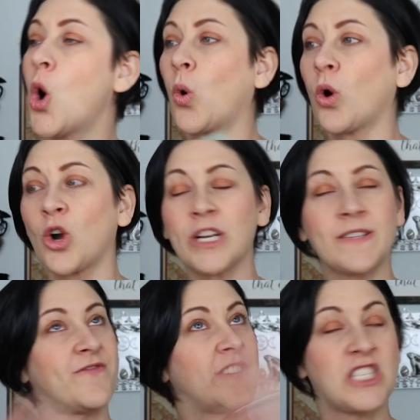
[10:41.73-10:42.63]
or
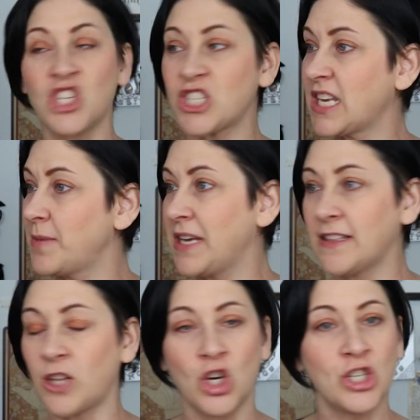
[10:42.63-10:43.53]
if it's just going to
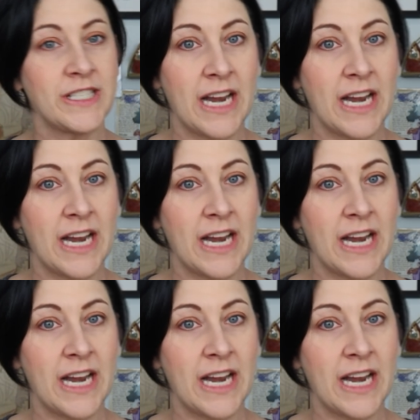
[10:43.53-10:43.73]
be learn